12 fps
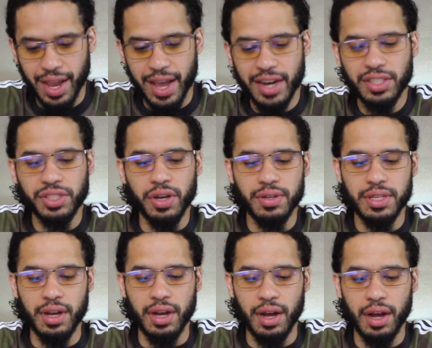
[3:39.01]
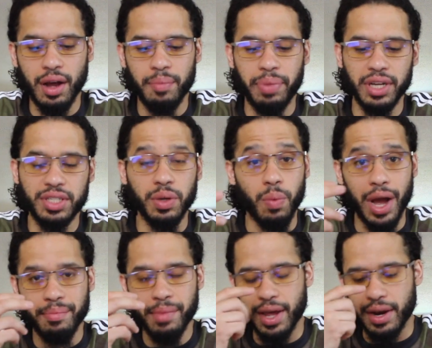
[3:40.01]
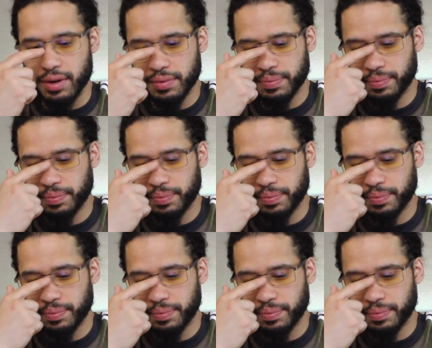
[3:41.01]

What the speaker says: And it shows a bunch of white men.